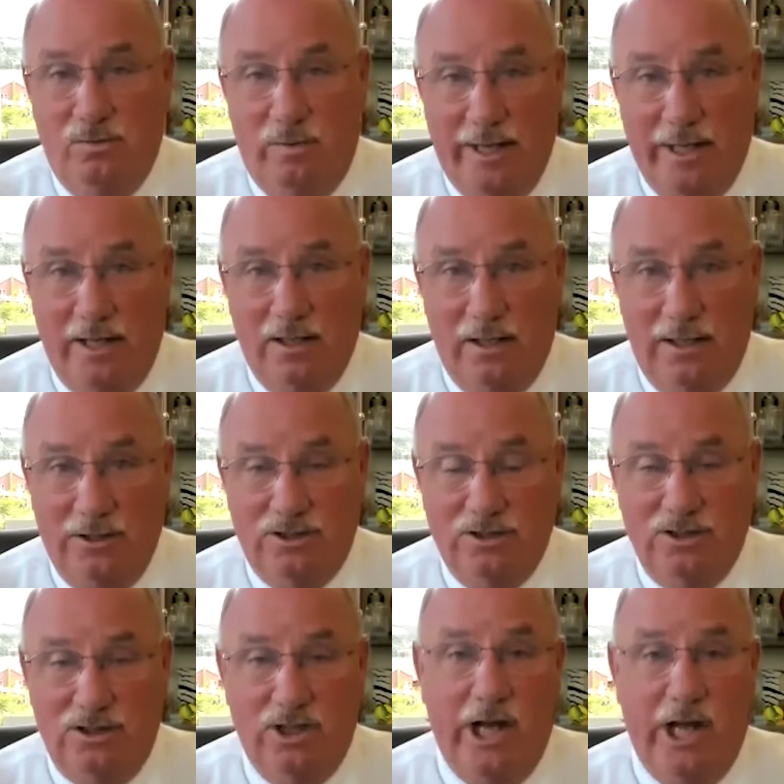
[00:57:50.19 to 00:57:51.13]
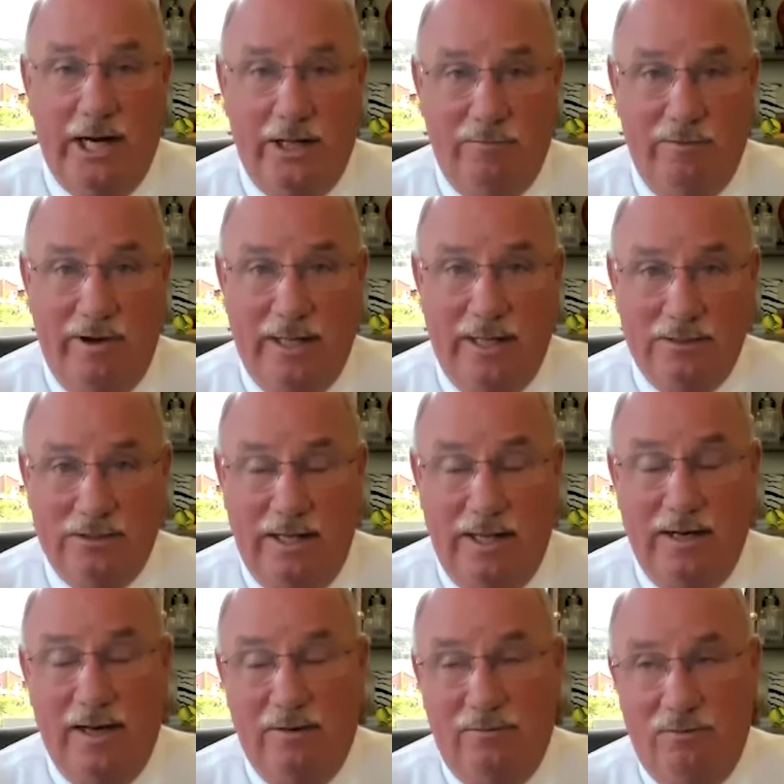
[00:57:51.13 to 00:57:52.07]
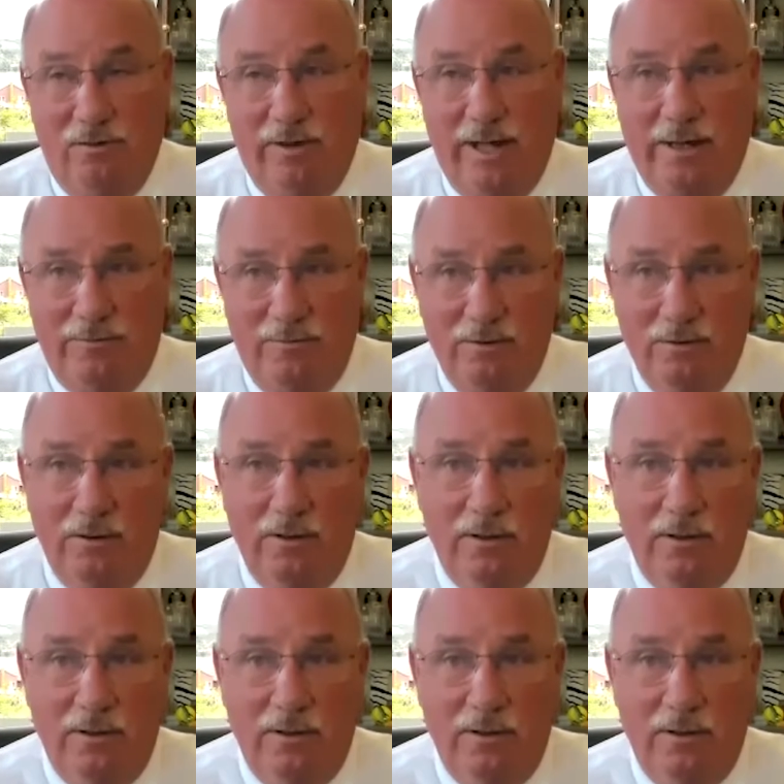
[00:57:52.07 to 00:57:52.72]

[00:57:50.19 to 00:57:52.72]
regulations to any great extent. And so that's